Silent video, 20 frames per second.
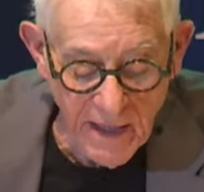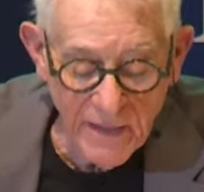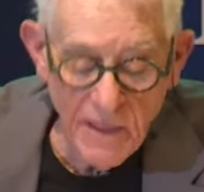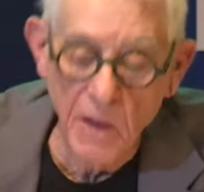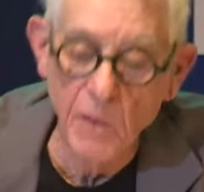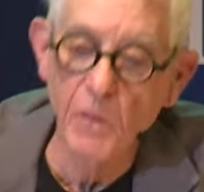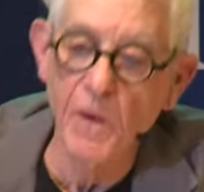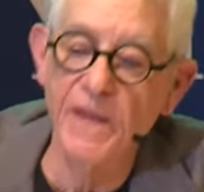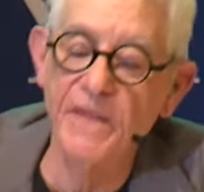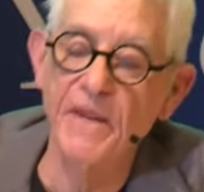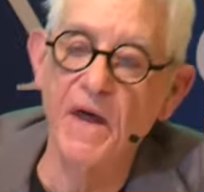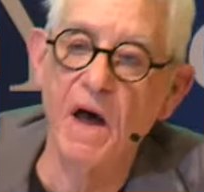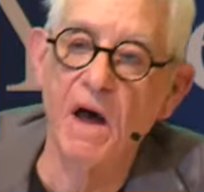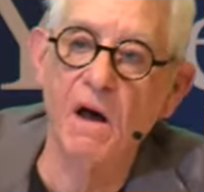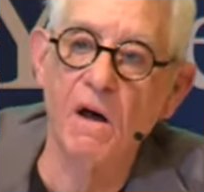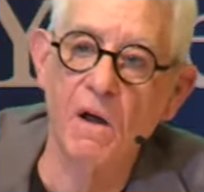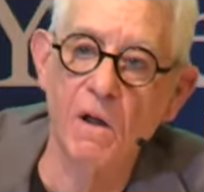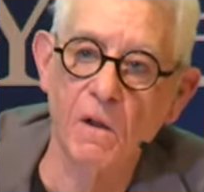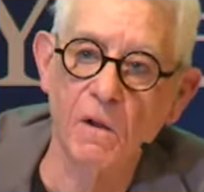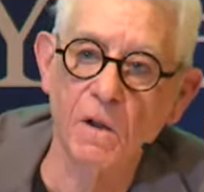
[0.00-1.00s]
that when the
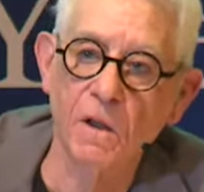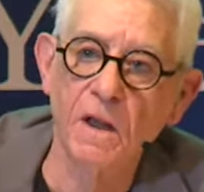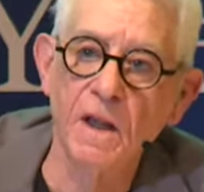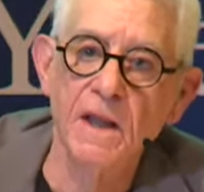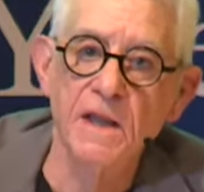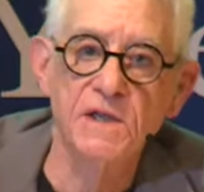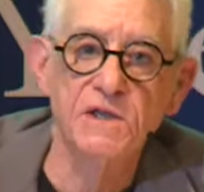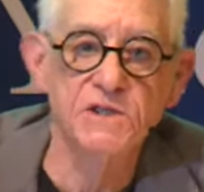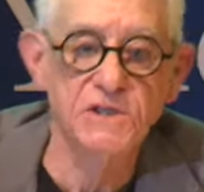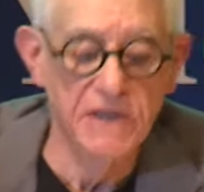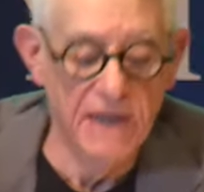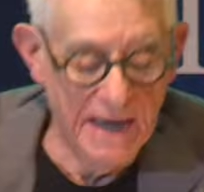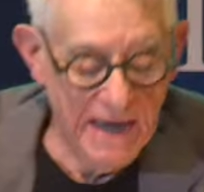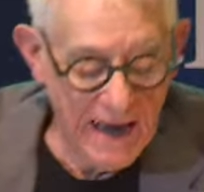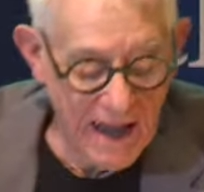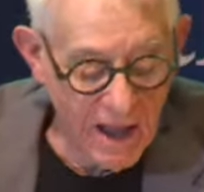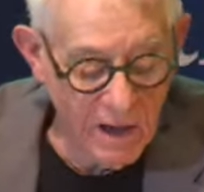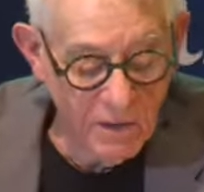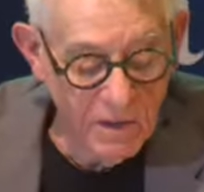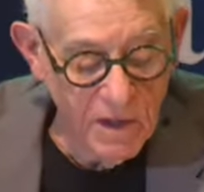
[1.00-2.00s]
hull set
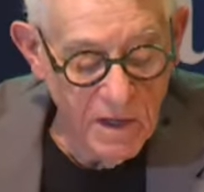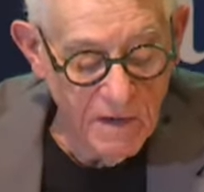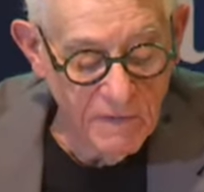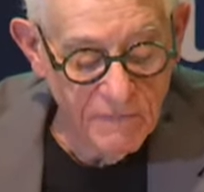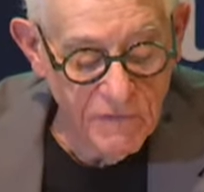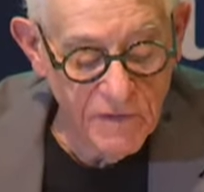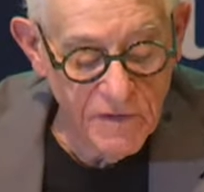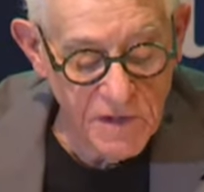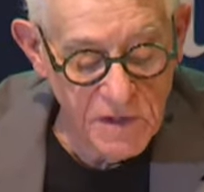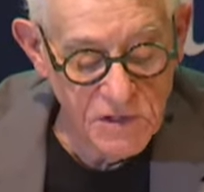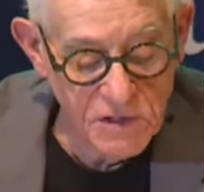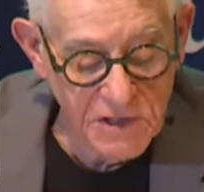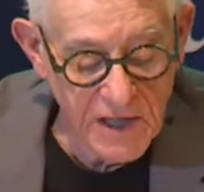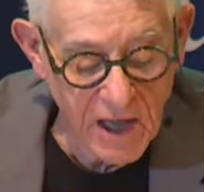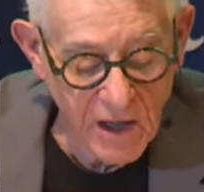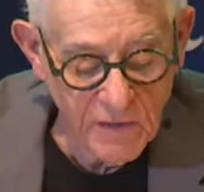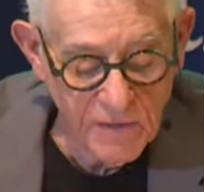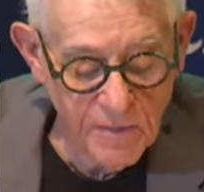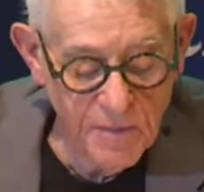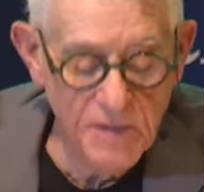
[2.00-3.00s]
out for the
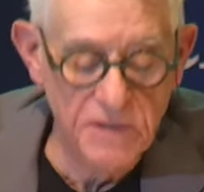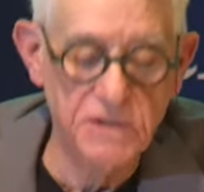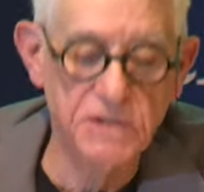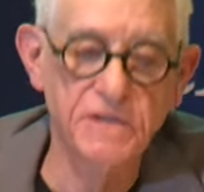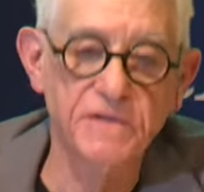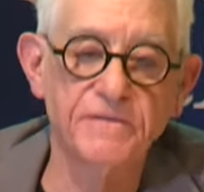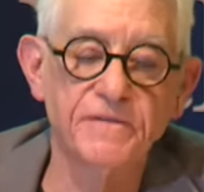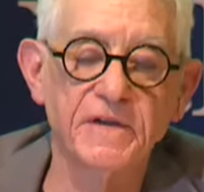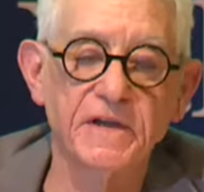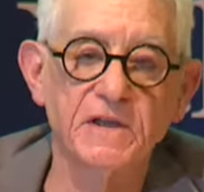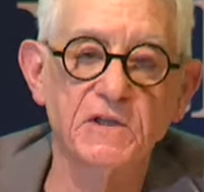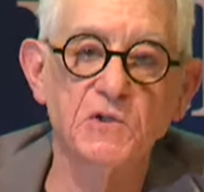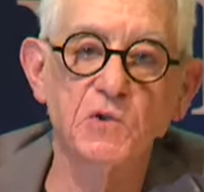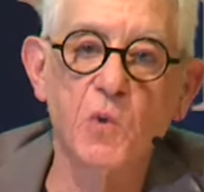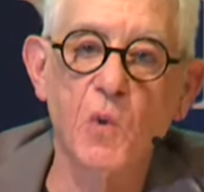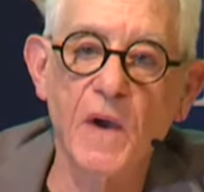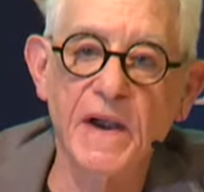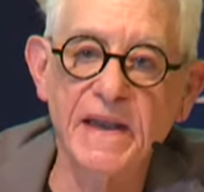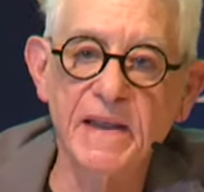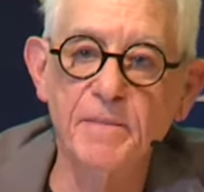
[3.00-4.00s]
South Pacific,
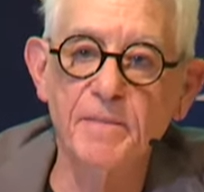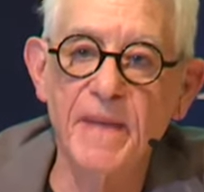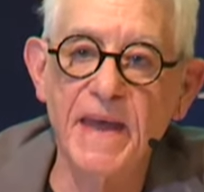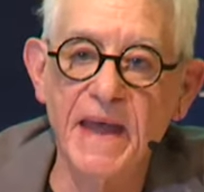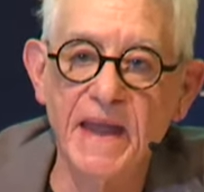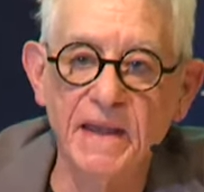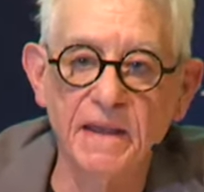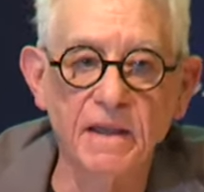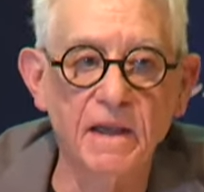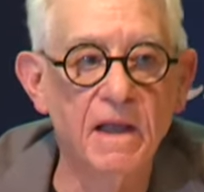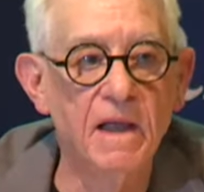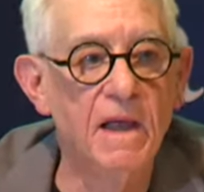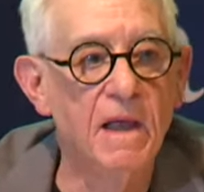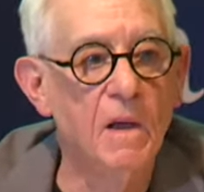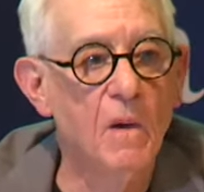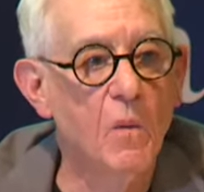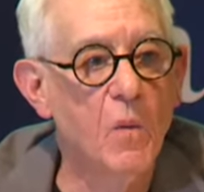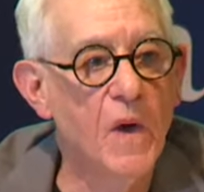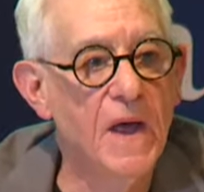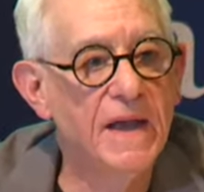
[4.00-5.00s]
20 men
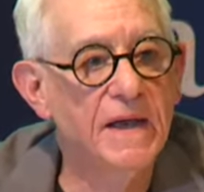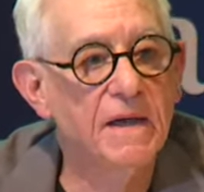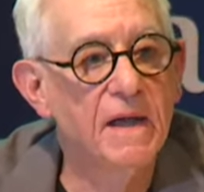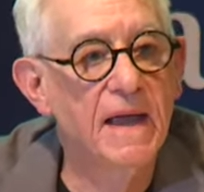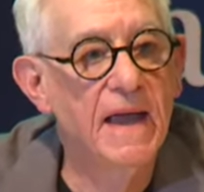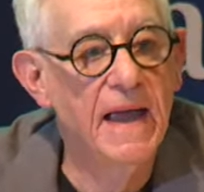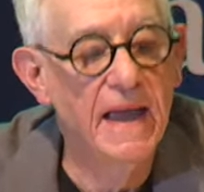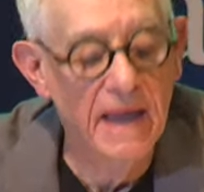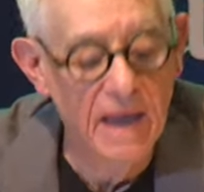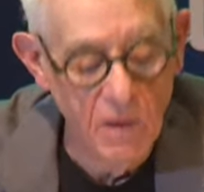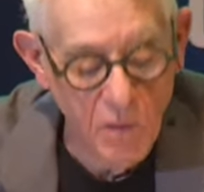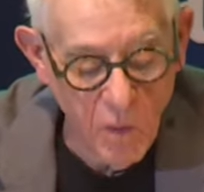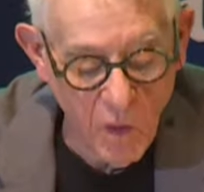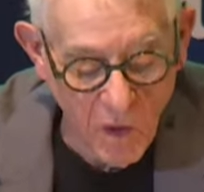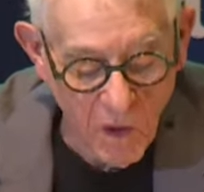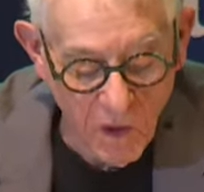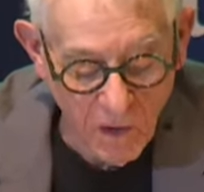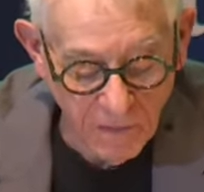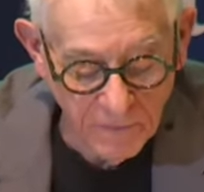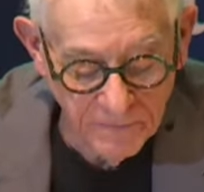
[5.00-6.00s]
went
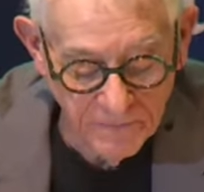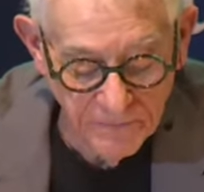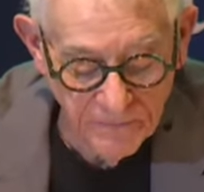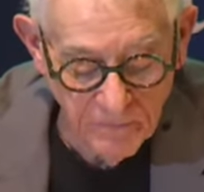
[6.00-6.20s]
AWOL,